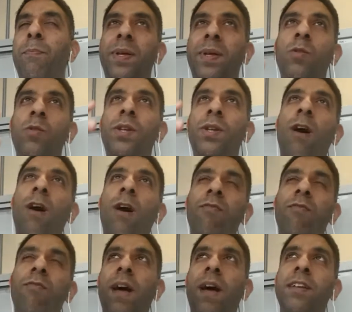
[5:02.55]
build out
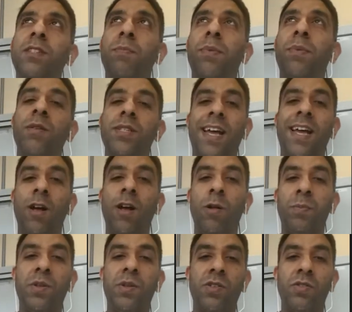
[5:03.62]
from that, I suppose, that
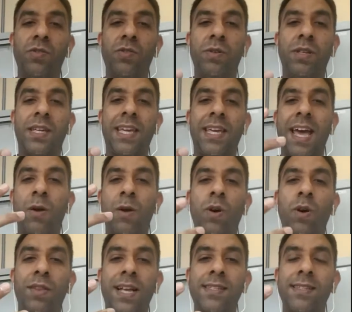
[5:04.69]
help you to get
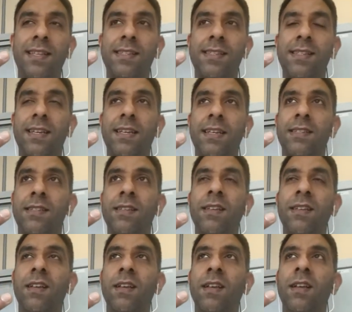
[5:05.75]
what that sense is.
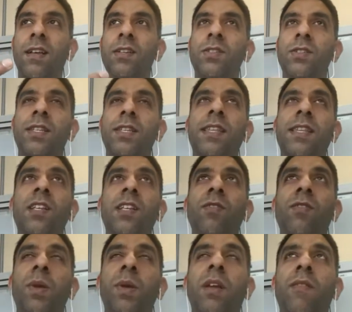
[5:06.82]
So there's things
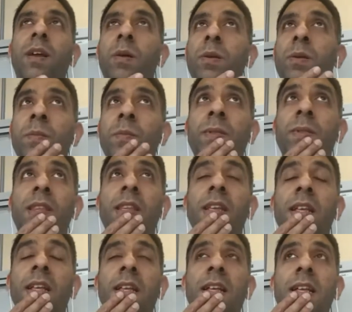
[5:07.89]
for me around,
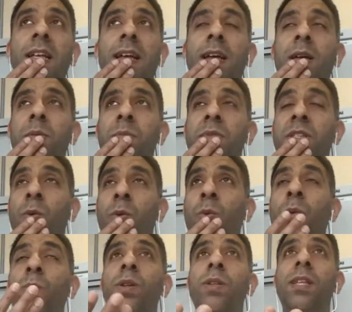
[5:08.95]
so when
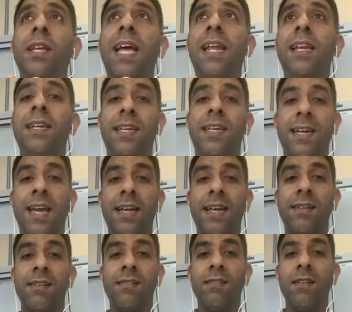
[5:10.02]
we do the L&D
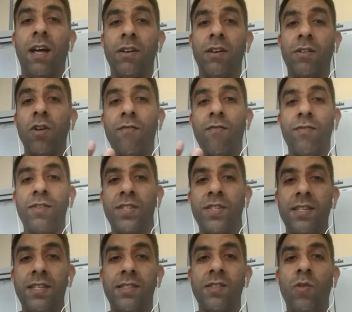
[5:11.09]
Connect on
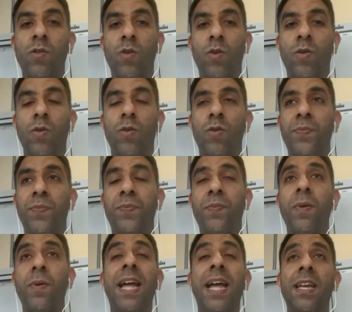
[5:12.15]
conferences or
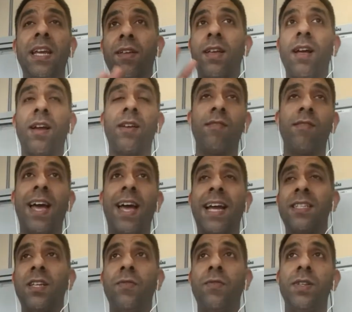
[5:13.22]
any other kind of
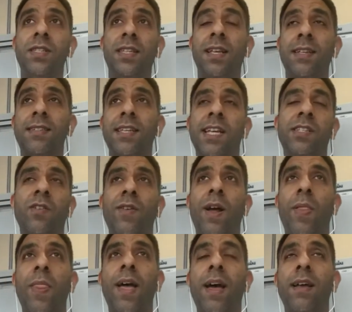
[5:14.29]
activity that sits
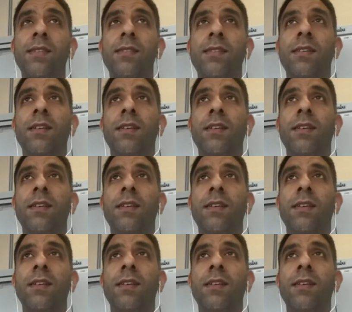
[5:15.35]
around that,